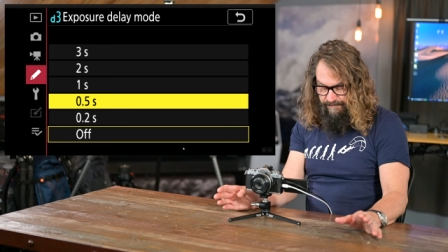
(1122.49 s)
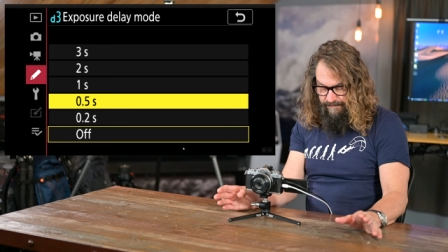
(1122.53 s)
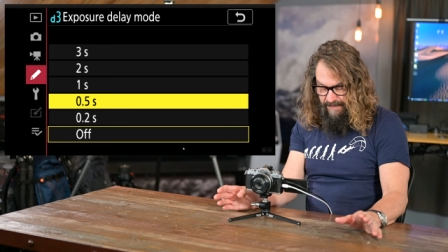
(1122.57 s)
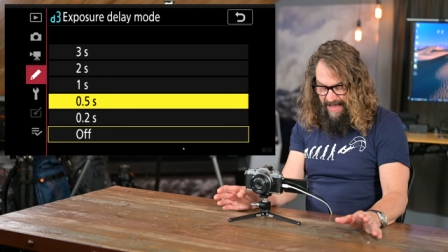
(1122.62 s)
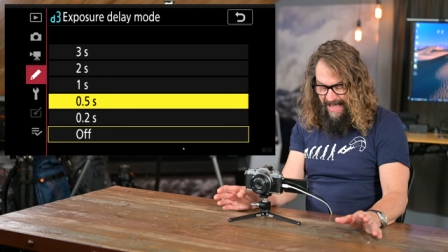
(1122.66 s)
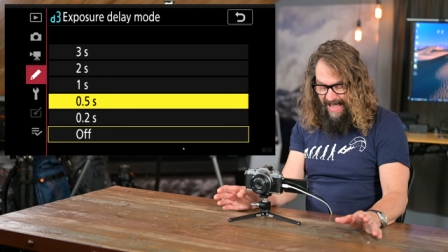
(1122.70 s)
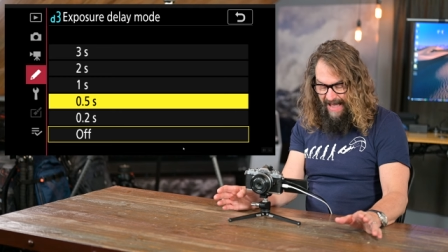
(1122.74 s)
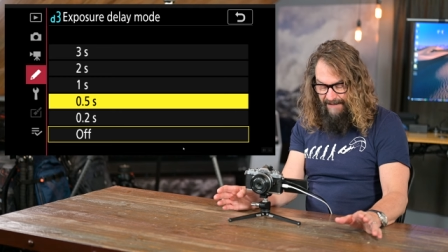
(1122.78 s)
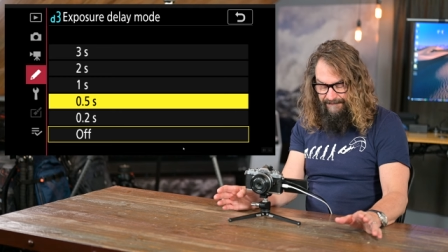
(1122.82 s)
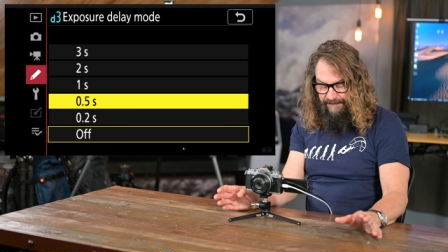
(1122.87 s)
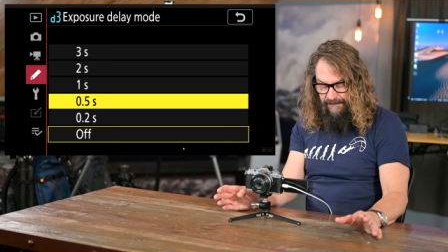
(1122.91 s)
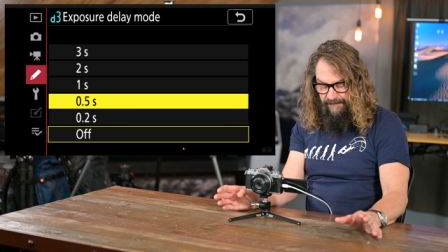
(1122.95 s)

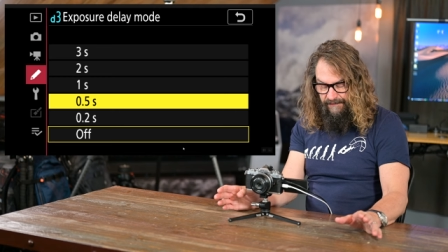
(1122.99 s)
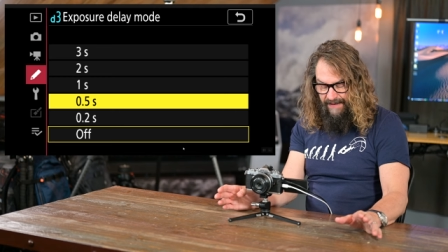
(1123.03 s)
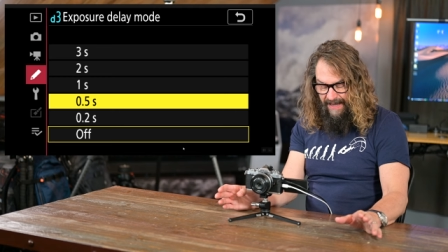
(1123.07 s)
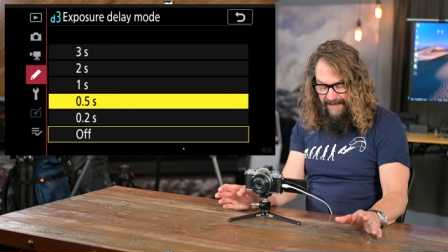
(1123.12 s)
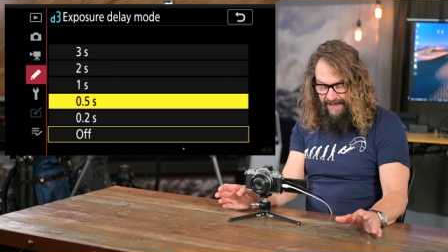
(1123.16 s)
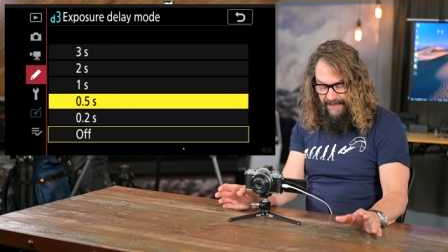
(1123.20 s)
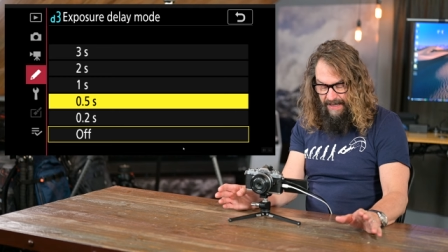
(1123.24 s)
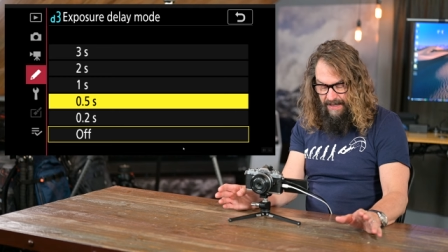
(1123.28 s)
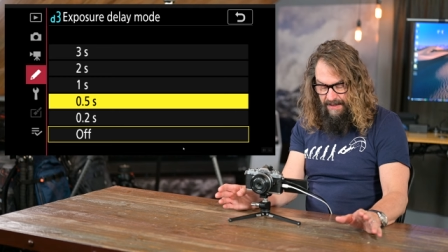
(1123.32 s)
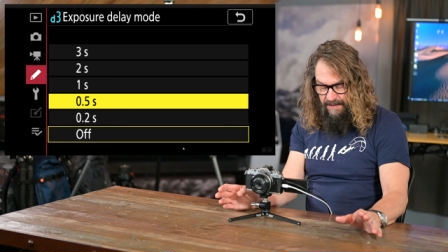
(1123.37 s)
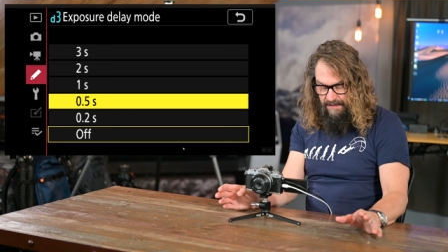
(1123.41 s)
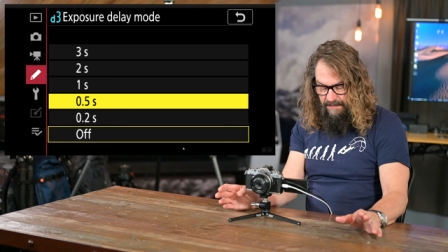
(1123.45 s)
half a
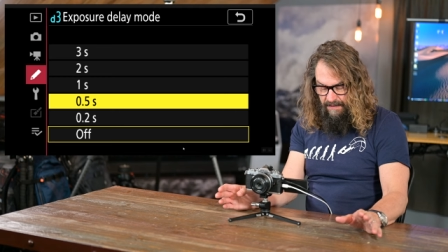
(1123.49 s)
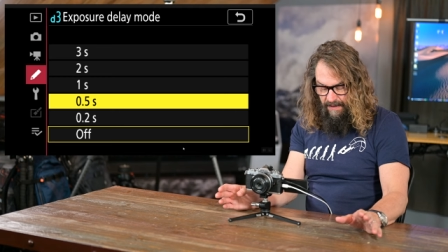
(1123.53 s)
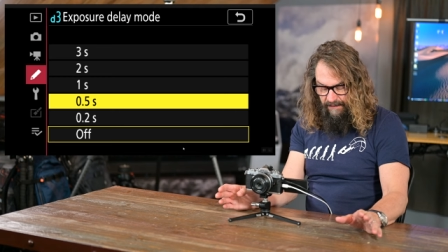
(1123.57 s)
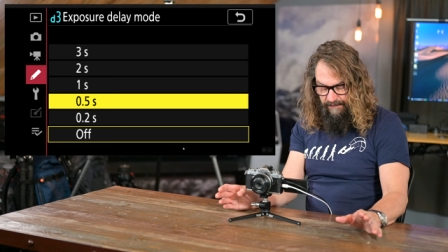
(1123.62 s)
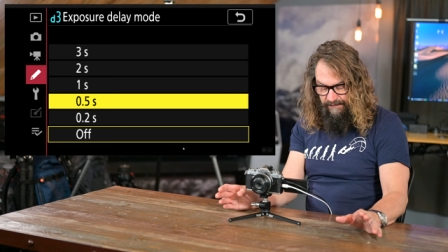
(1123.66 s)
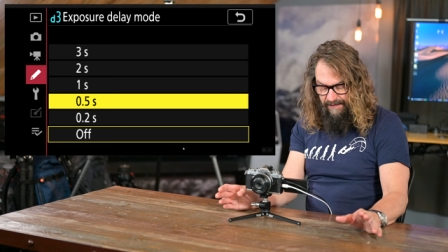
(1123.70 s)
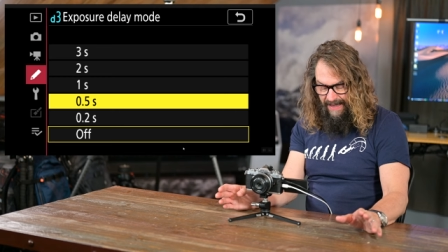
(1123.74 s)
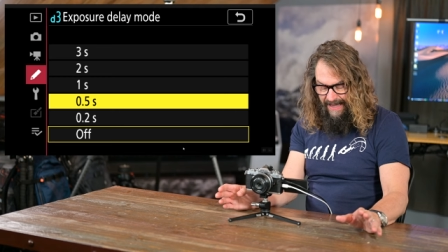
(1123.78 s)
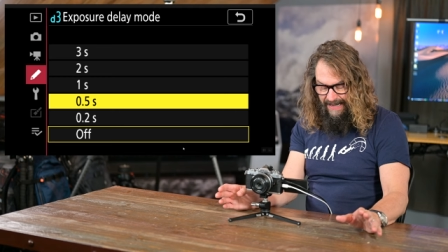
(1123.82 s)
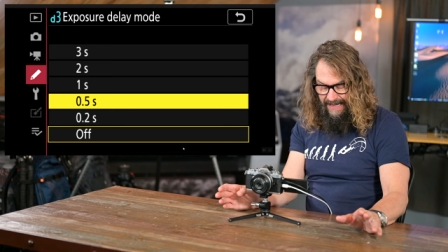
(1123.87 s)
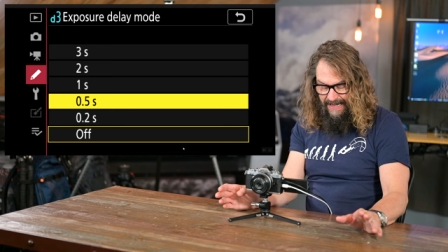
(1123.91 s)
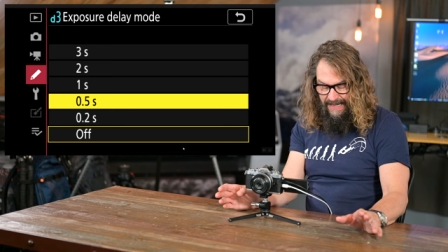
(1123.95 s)
second, a
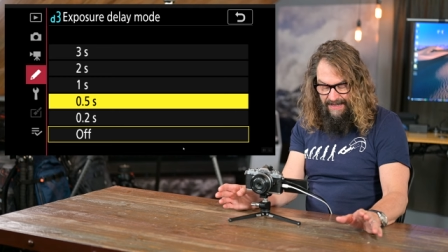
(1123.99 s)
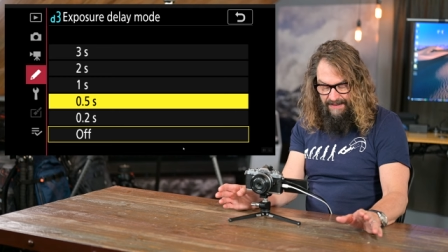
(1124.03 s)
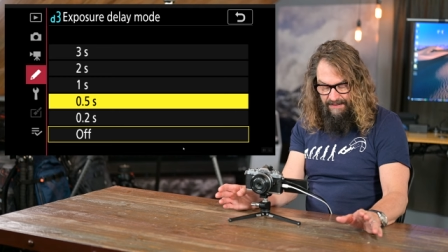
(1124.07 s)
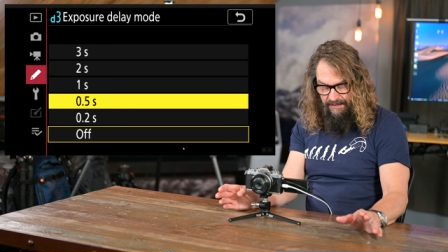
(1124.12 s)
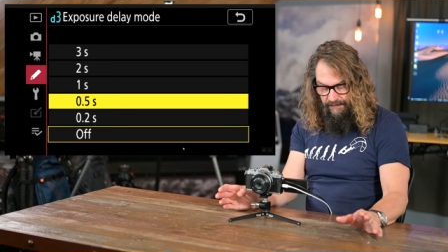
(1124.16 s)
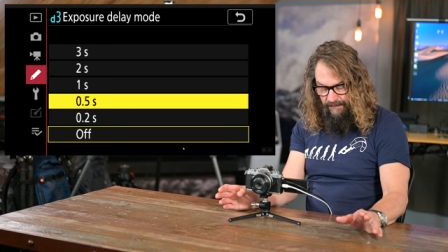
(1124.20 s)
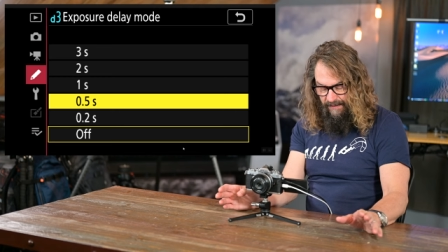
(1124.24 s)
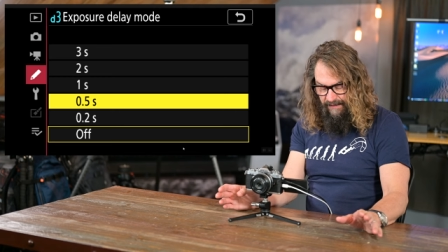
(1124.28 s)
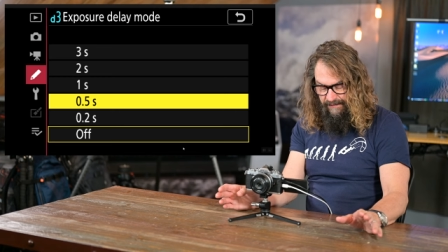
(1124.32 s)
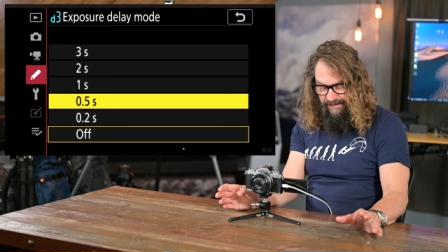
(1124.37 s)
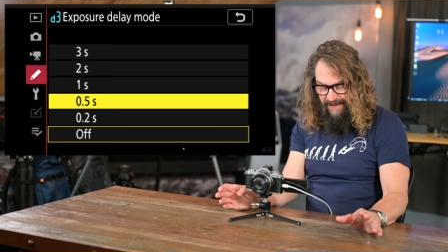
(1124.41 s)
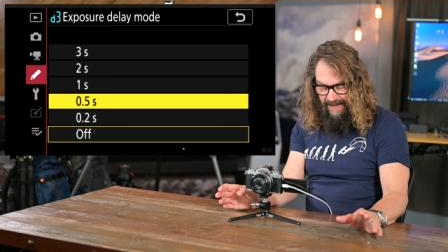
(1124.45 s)
second,
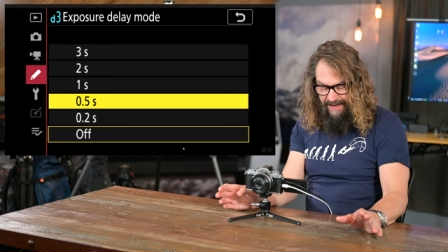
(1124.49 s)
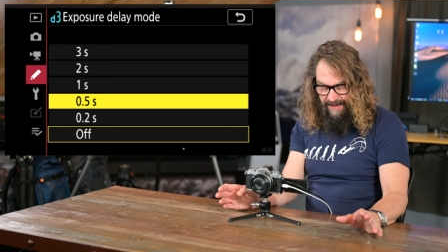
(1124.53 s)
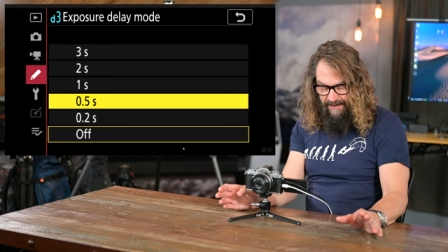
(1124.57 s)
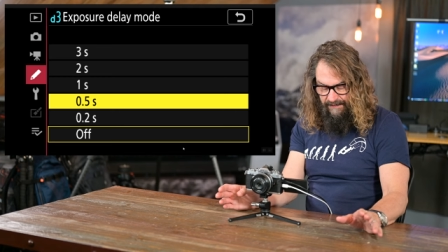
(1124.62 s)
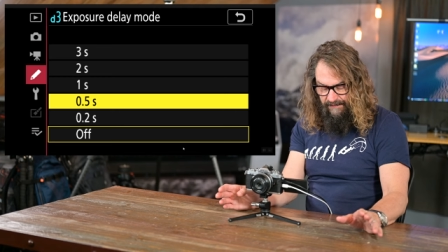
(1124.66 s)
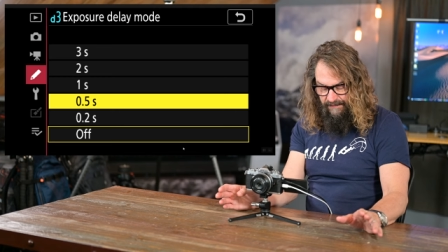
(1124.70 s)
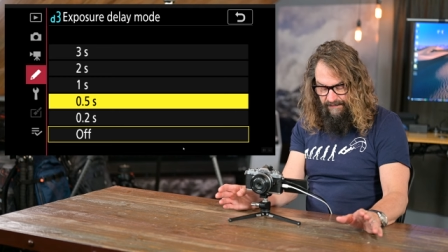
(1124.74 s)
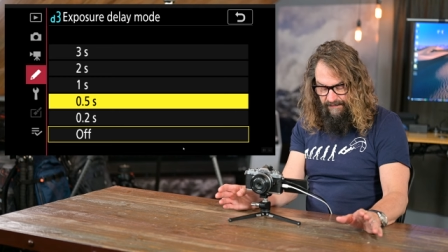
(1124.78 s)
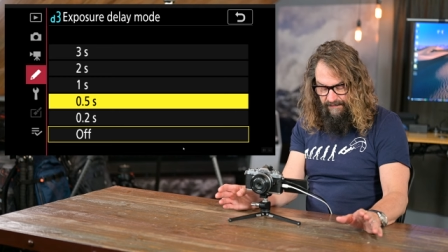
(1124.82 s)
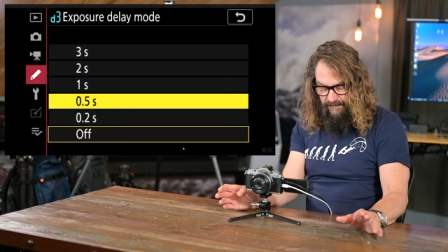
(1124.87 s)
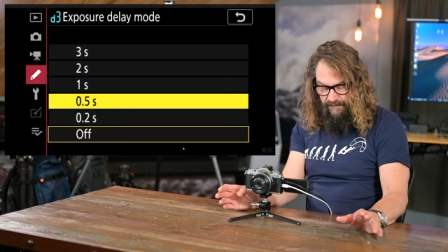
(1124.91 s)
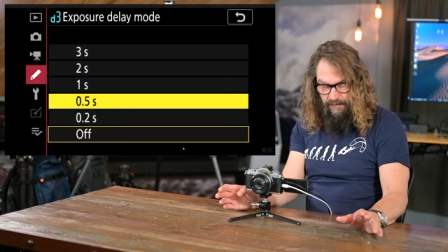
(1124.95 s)
three seconds,